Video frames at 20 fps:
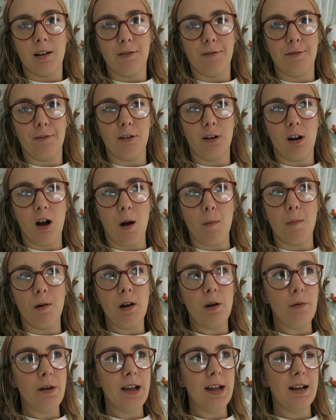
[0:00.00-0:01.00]
for a couple
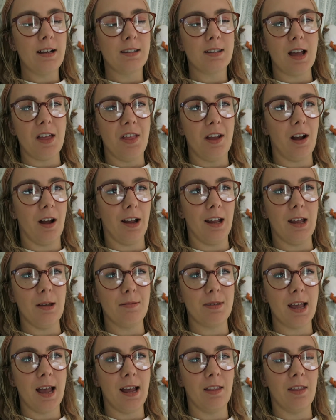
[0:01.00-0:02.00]
of weeks. I think I keep
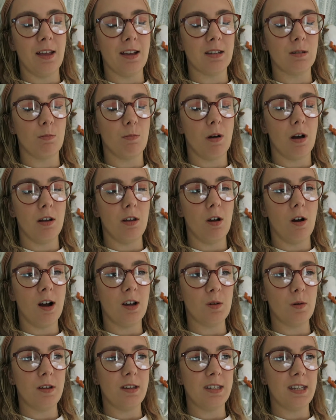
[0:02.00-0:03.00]
saying this, but you guys
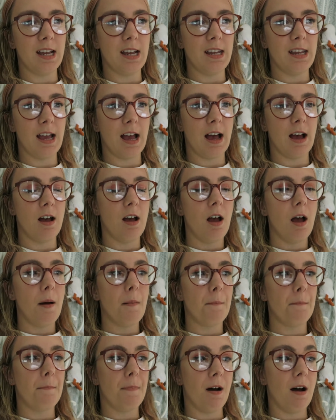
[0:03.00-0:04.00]
won't see it yet,
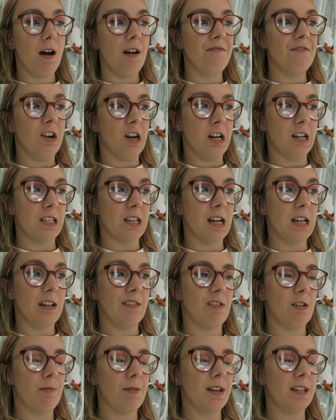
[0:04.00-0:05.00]
but I'm very excited to
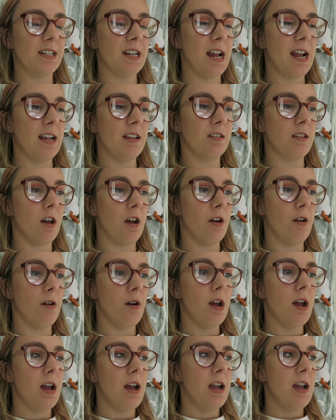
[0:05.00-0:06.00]
film it today. So
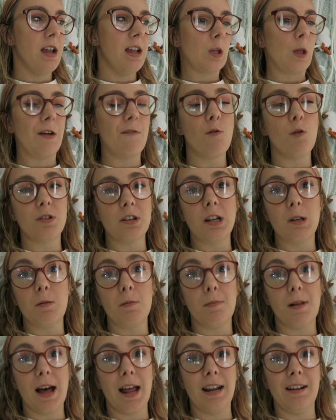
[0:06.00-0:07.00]
I've also just been
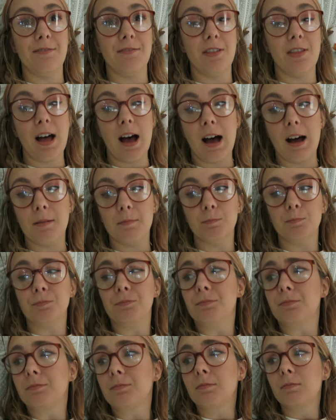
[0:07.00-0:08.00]
planning for that,
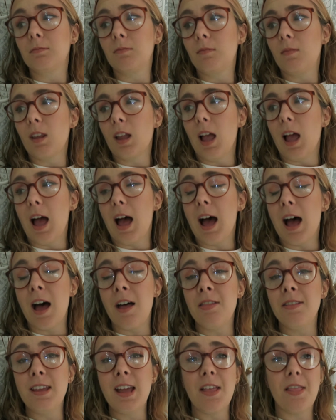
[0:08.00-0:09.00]

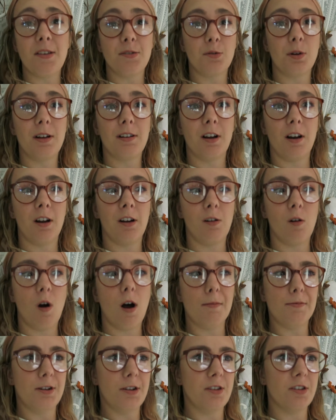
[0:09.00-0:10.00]
and yeah, that's all I kind of got
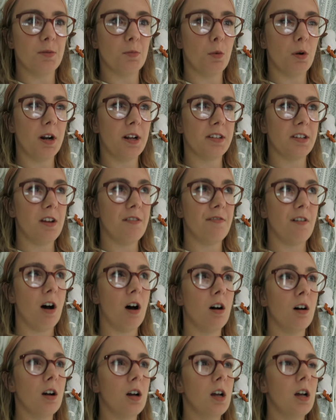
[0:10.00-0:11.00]
up to this morning so
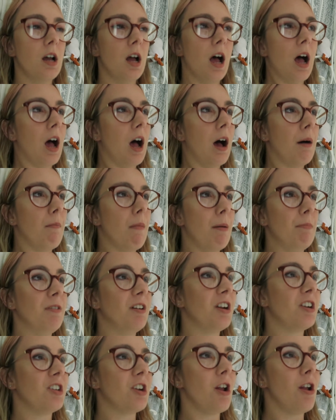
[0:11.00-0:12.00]
far. I'm
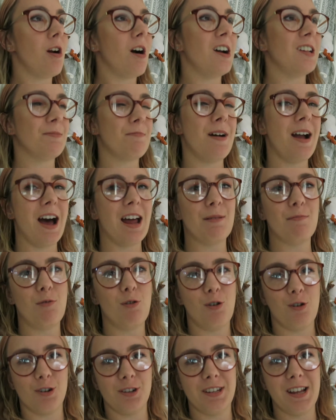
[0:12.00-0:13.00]
going to show you guys my Animal
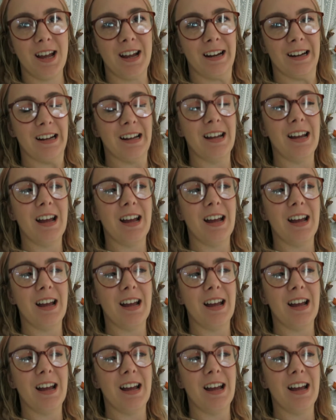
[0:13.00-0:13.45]
Crossing